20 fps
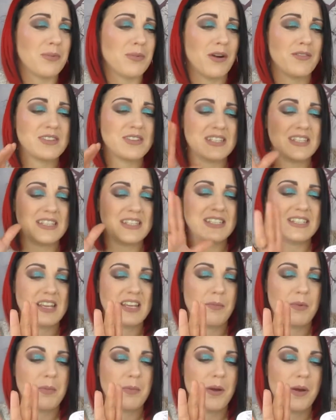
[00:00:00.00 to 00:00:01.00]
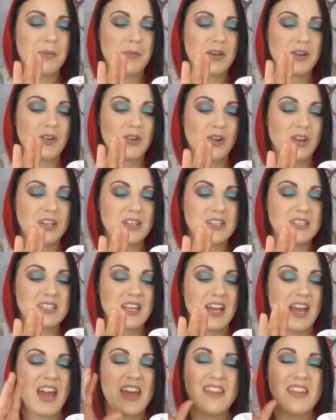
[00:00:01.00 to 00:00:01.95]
But obviously these semi-permanent colours,